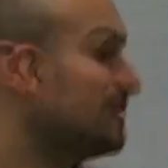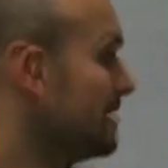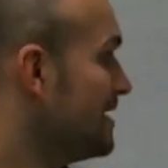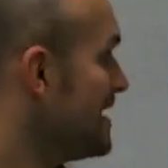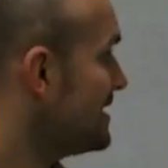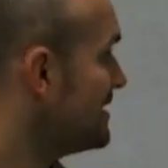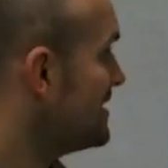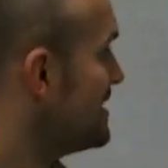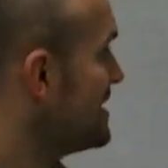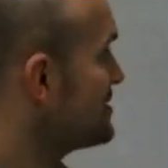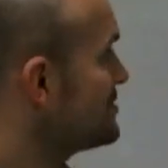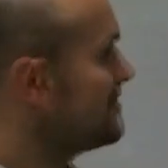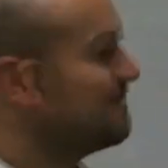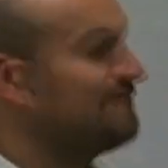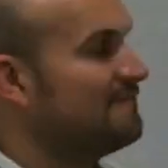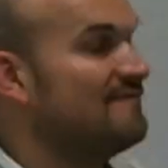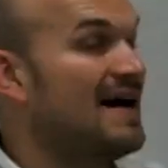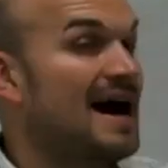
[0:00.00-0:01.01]
We're not going to
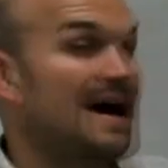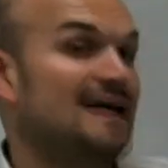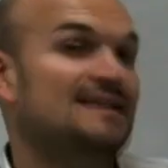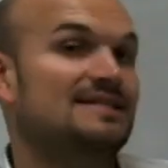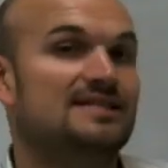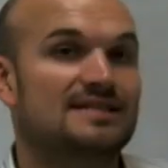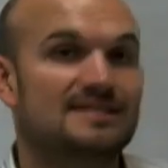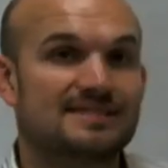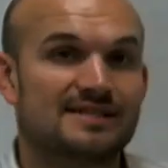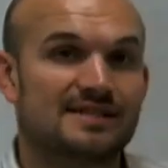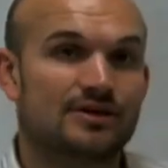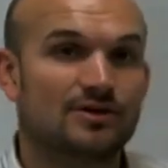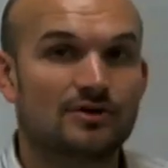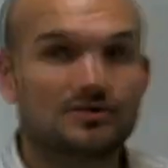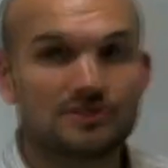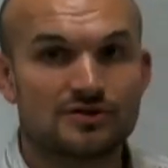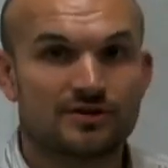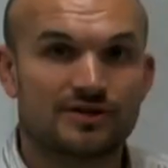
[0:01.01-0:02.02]
actually find the
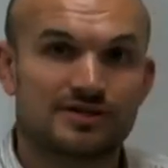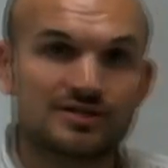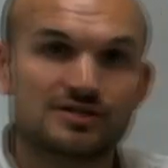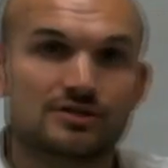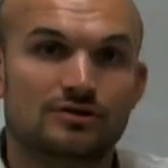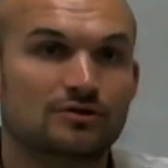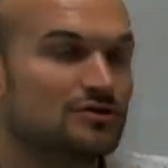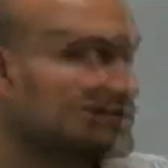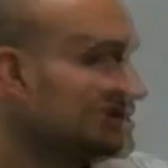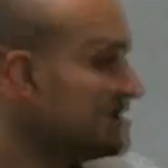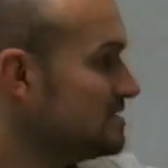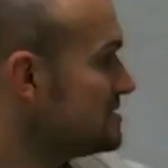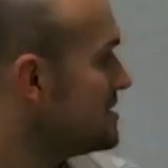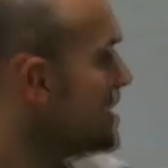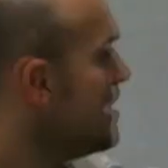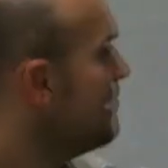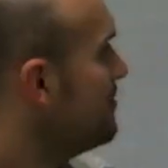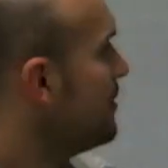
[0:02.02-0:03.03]
zeros or the
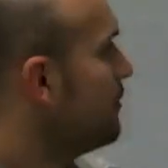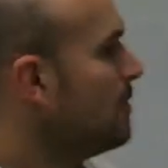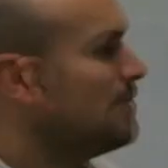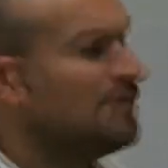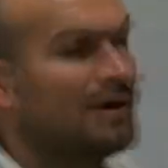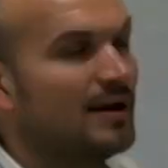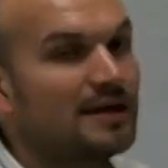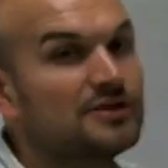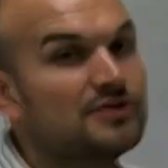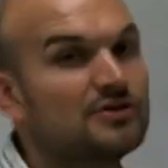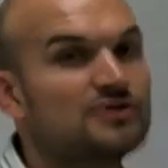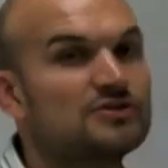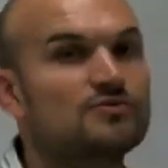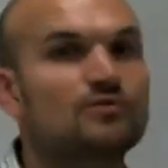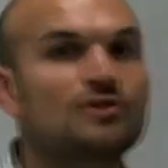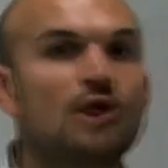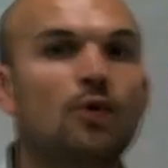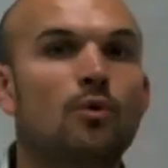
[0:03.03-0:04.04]
solutions, but what we want to do
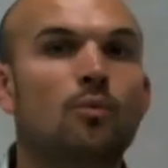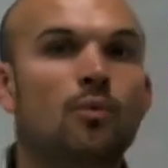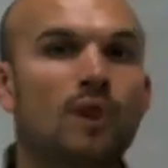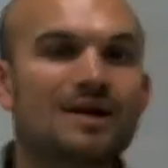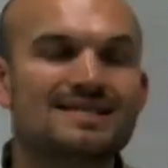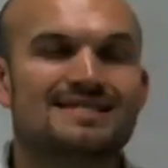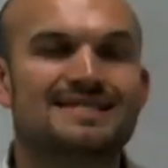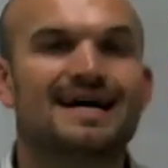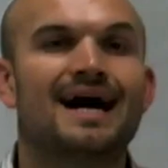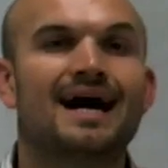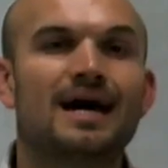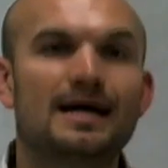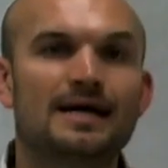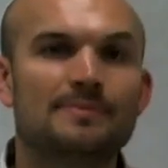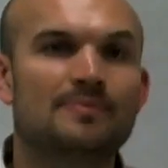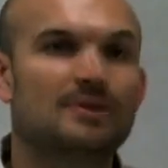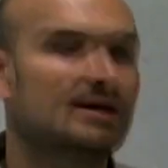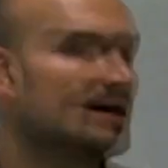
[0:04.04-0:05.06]
is know what
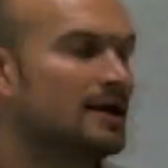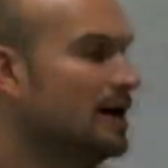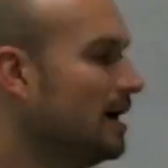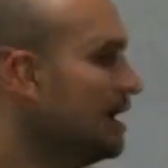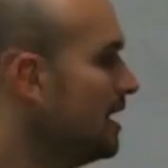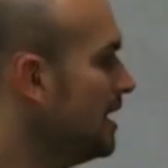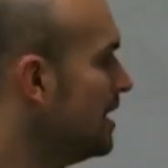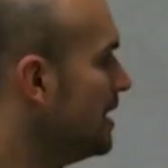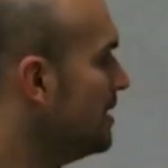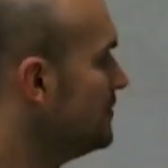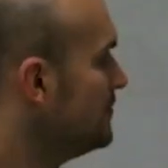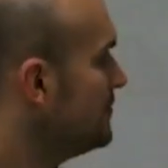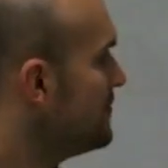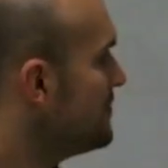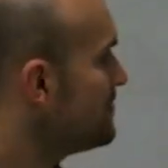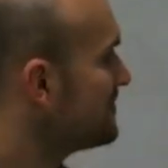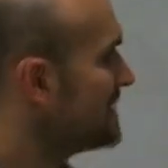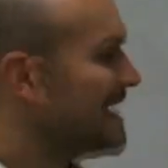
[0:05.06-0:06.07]
type
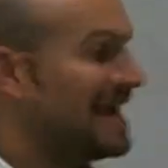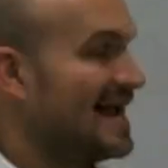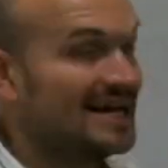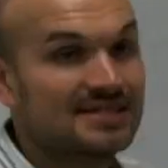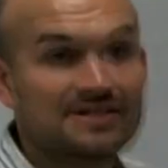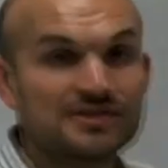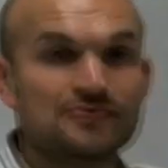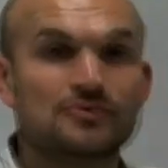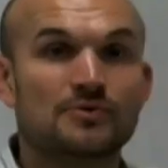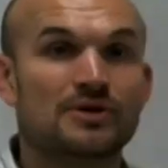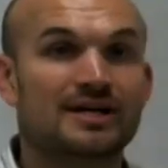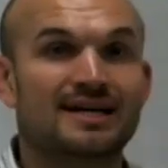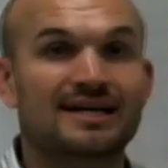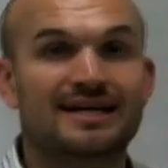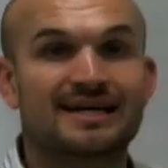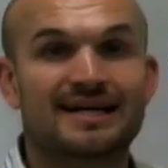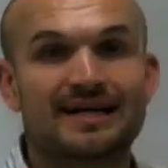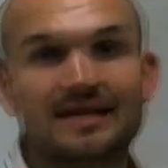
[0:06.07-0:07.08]
of answers we're
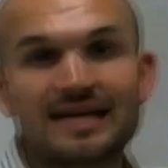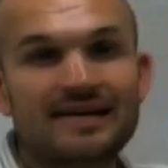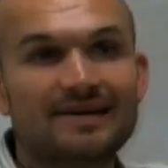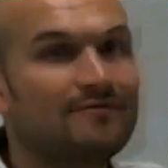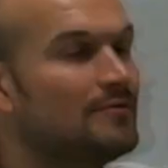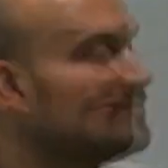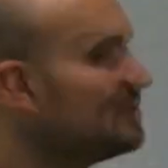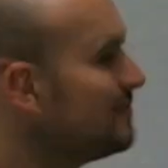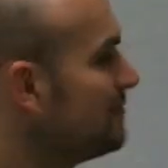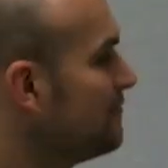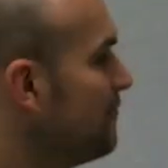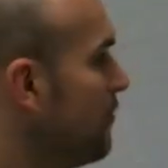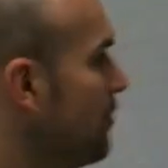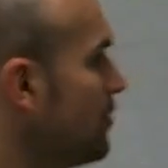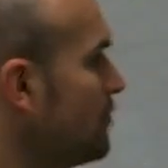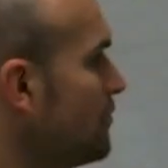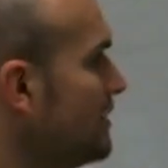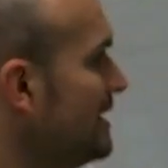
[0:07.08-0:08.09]
going to get even
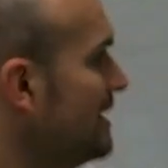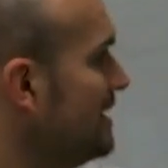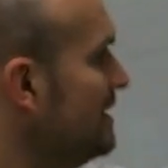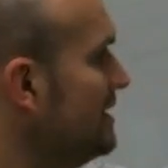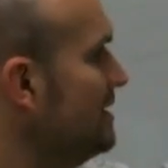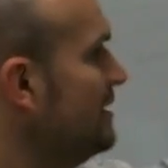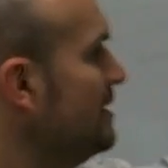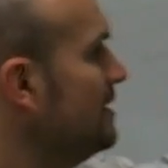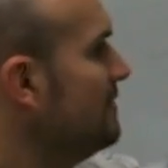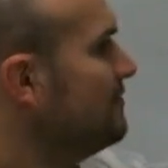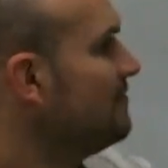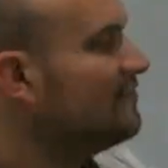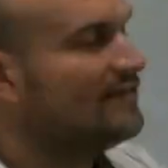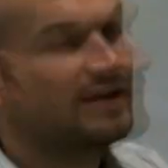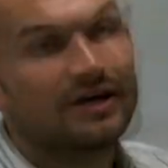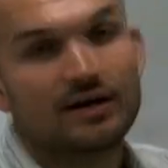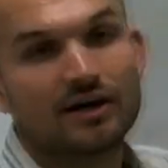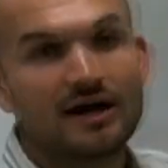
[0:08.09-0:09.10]
before we
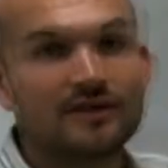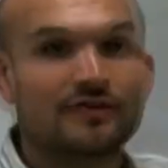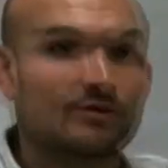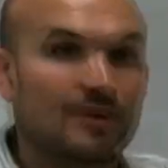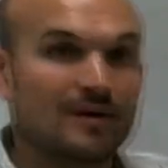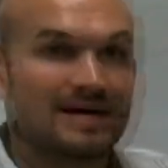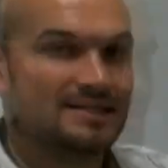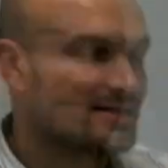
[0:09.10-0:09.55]
figure out the